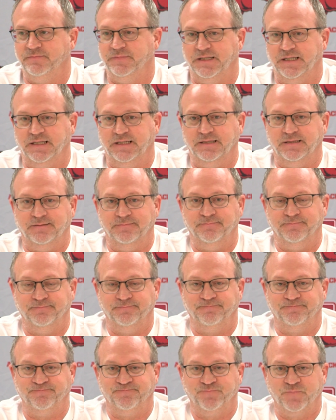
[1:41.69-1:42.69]

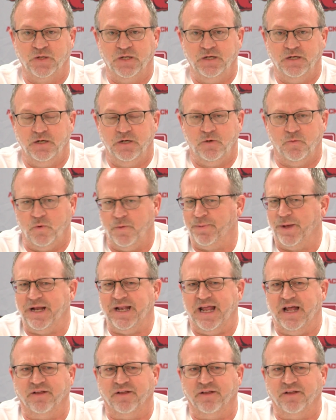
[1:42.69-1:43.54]
We played